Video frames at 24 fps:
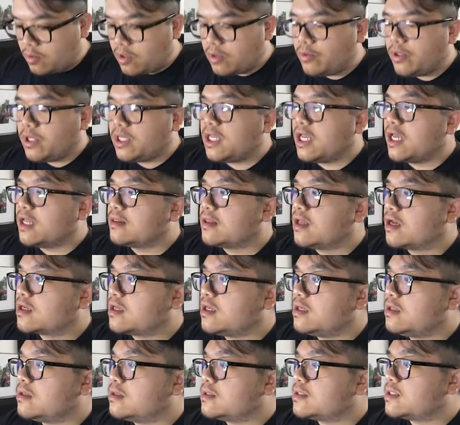Will we get
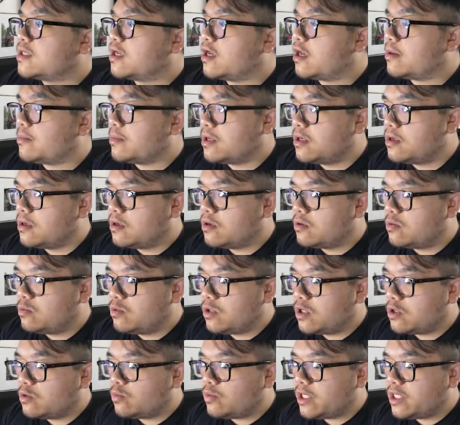lucky this time?
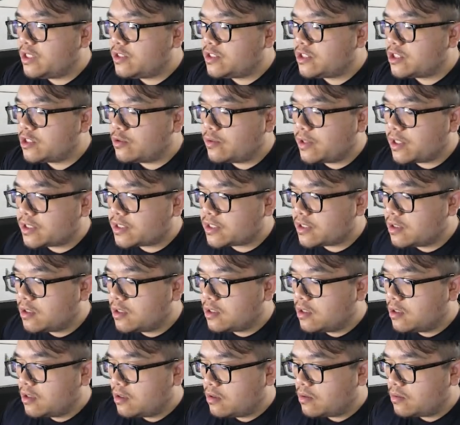Will we do it?
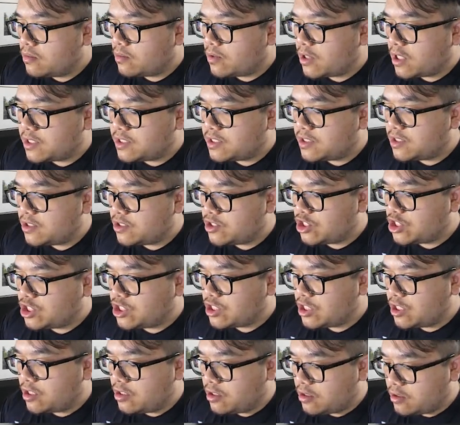Rusted
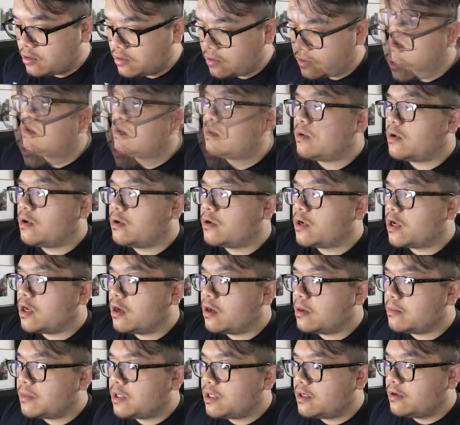Shield,
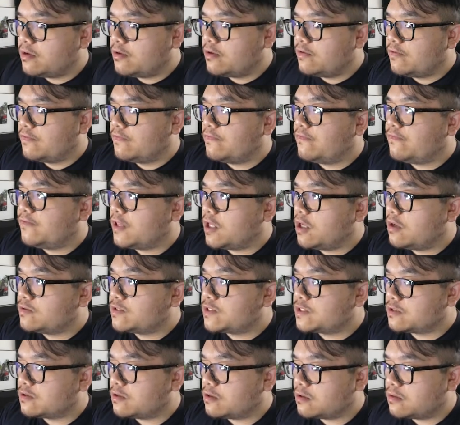Rotom,
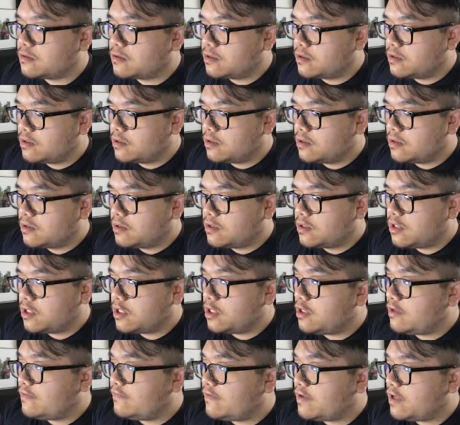Floatzel,
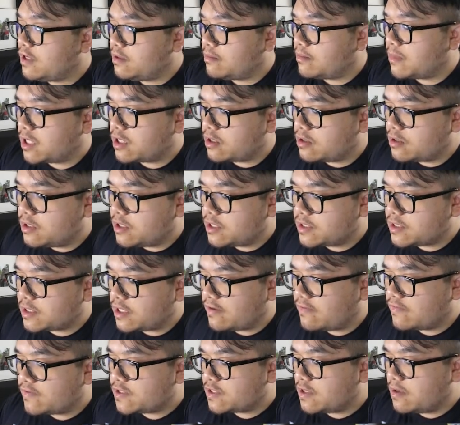Eevee, my goodness,
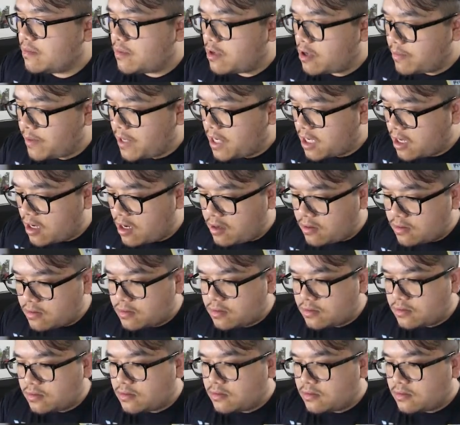I have some more Pico!